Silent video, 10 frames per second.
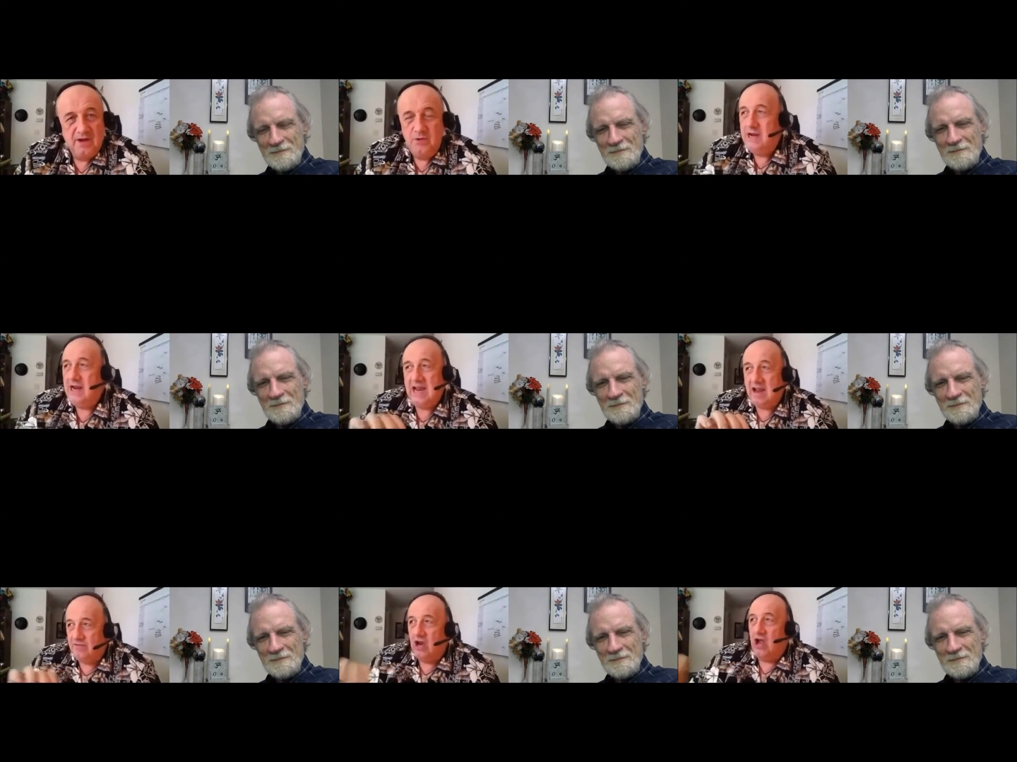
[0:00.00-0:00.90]
Speaker 1: We can
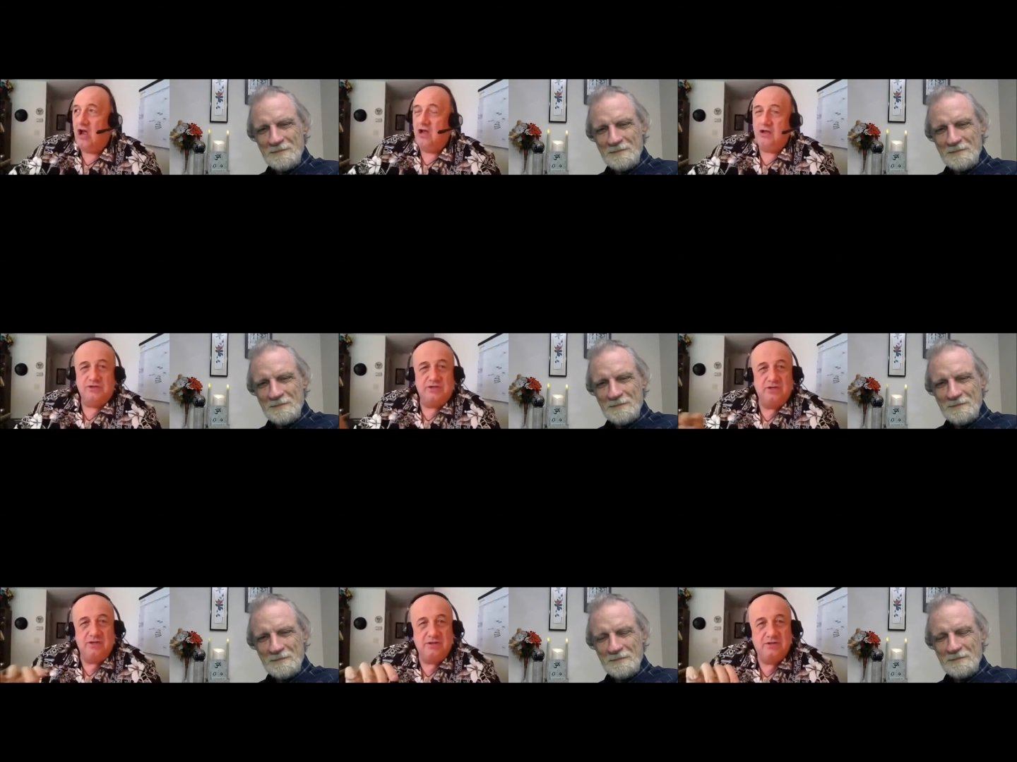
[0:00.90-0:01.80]
have laws,
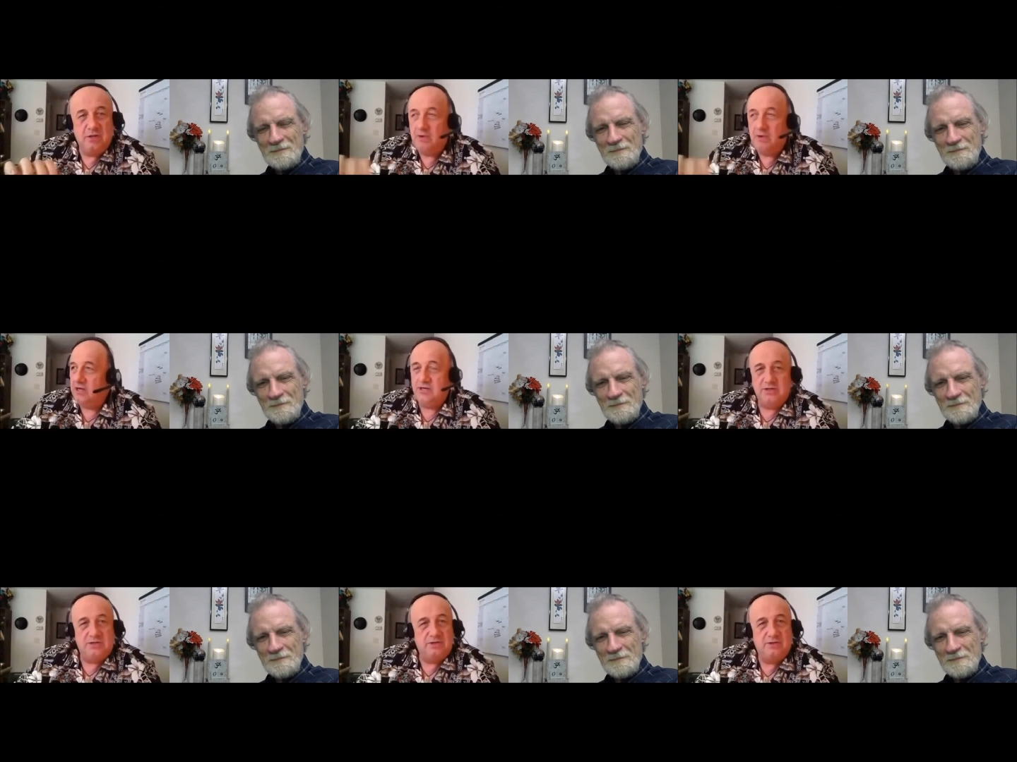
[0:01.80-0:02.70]

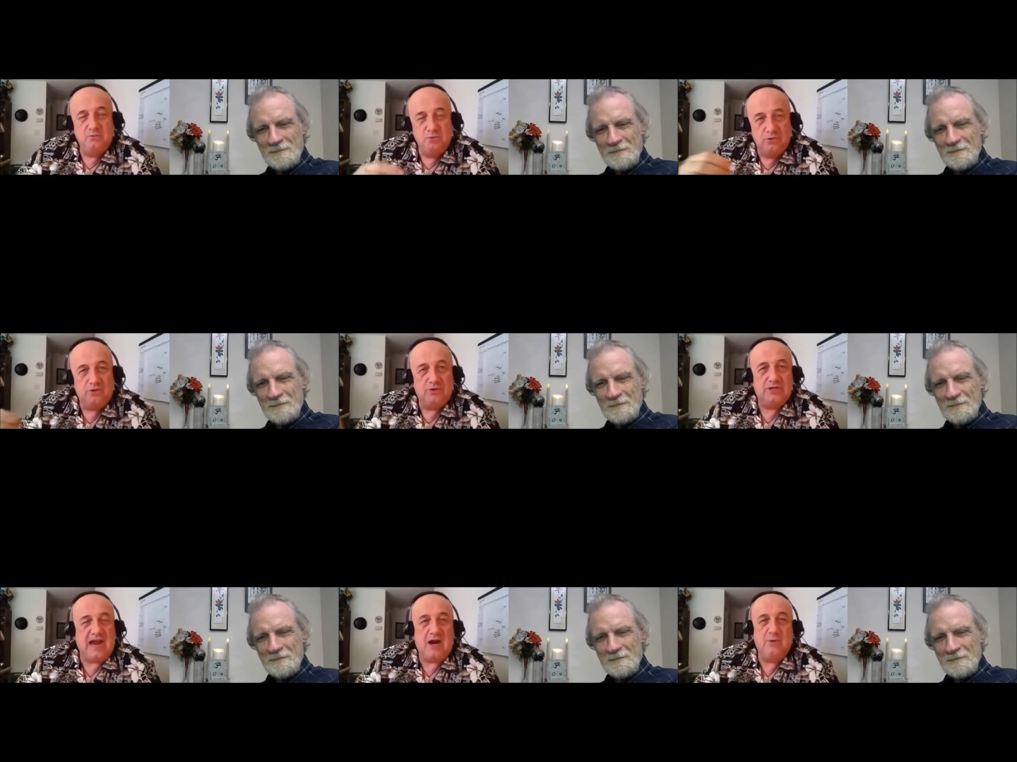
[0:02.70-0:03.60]
stipulations as to rules
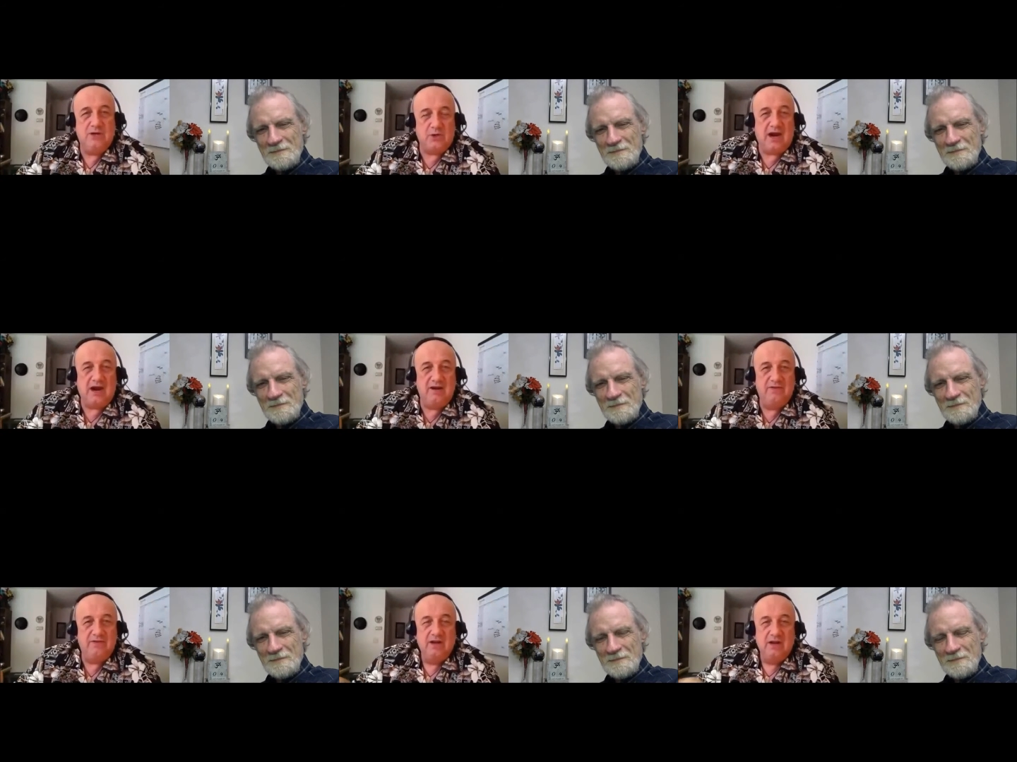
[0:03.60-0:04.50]
of how we
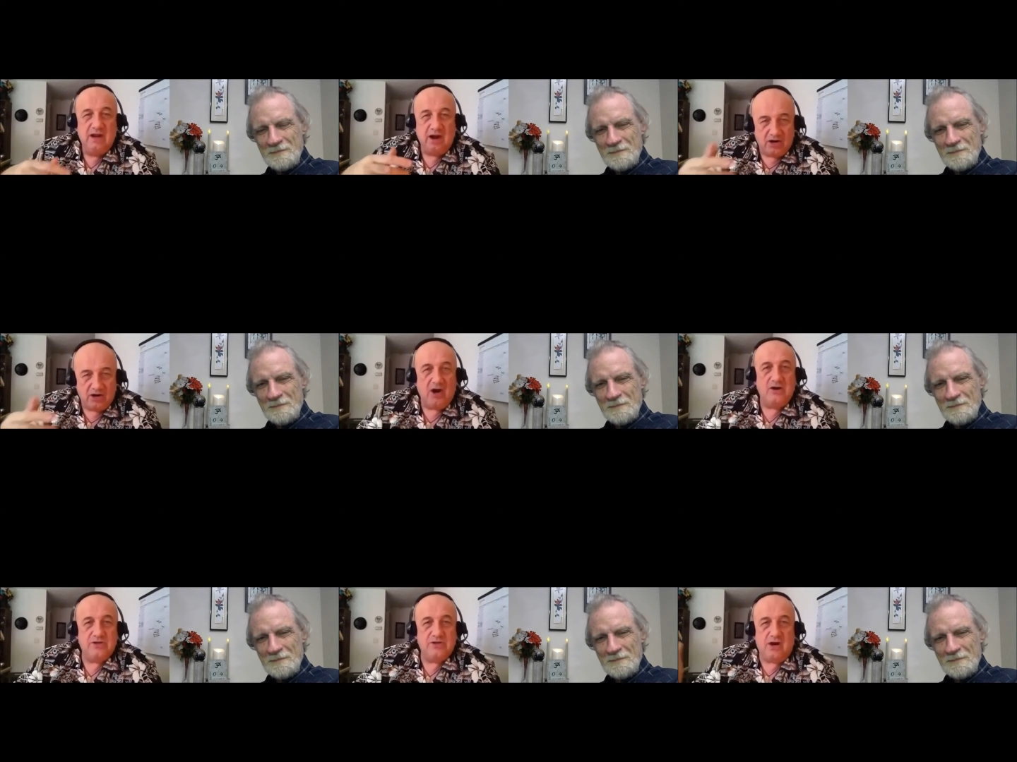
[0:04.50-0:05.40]
drive our
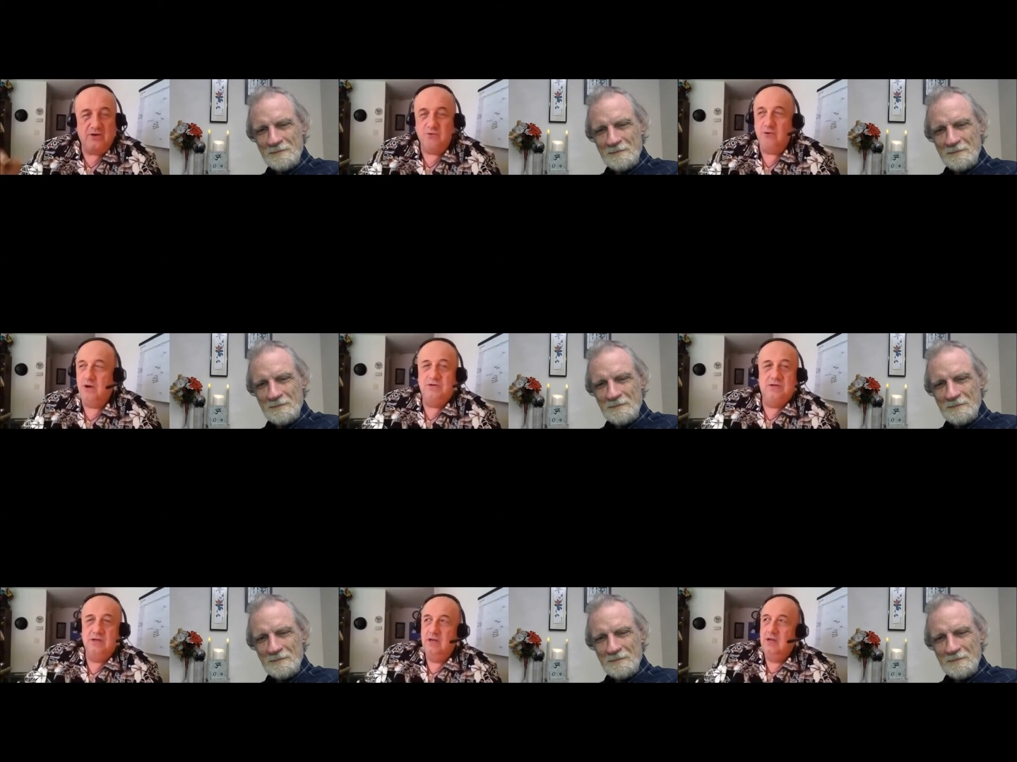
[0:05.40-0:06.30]
cars on the roads,
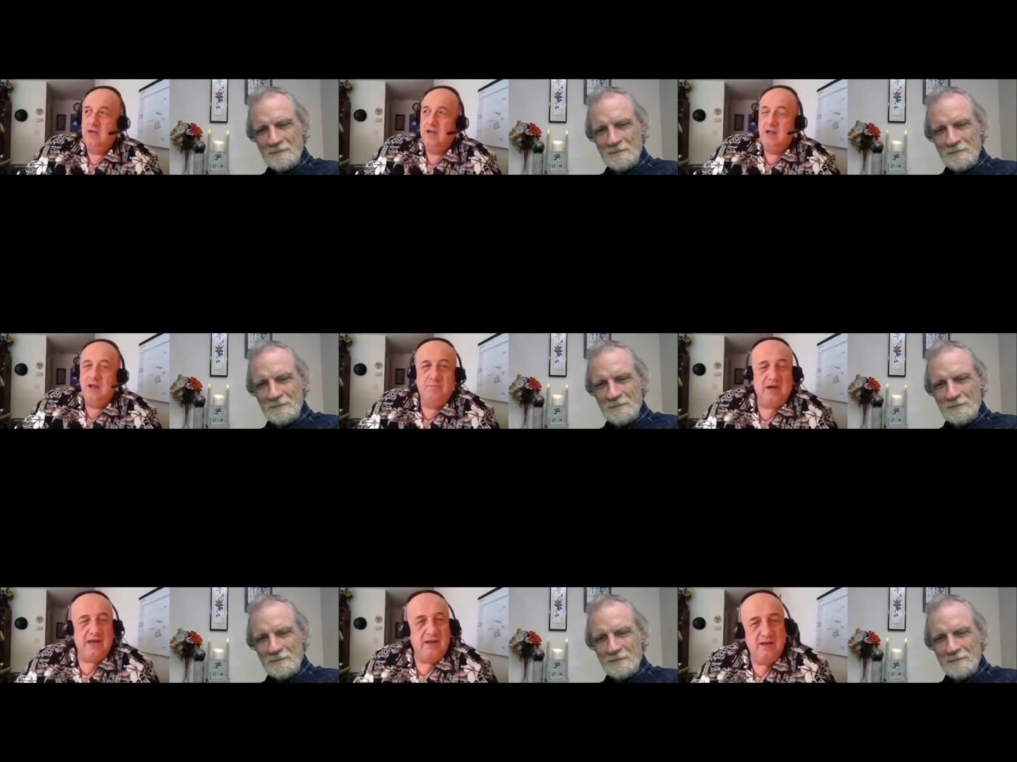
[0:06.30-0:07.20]

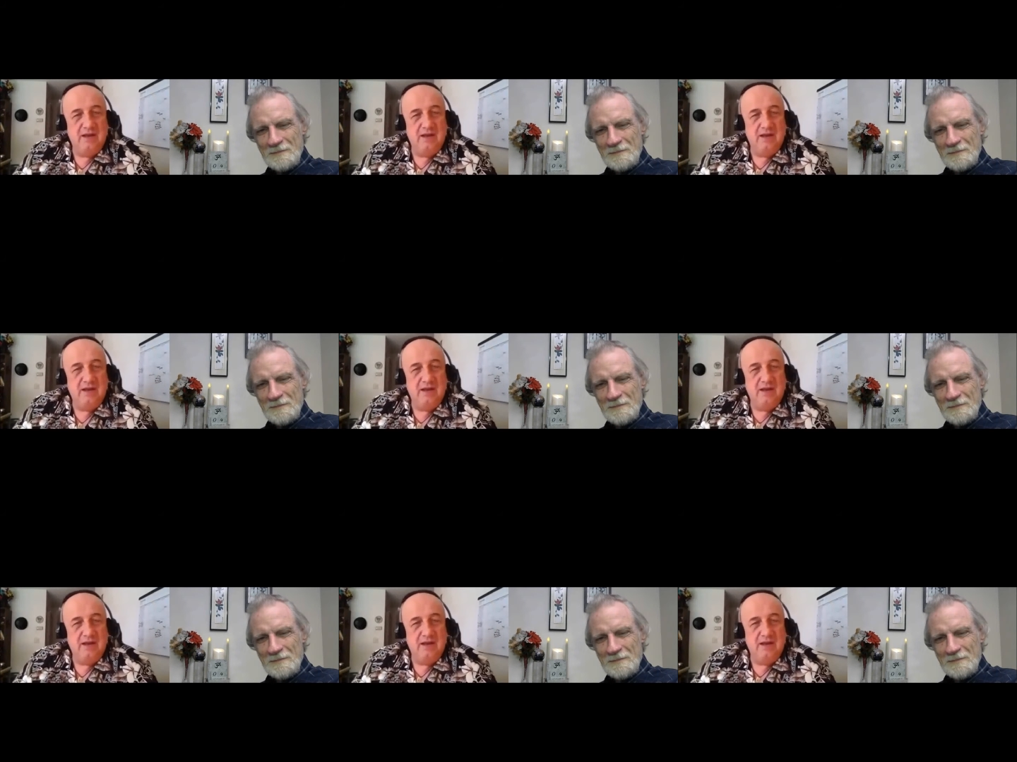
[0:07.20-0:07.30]
but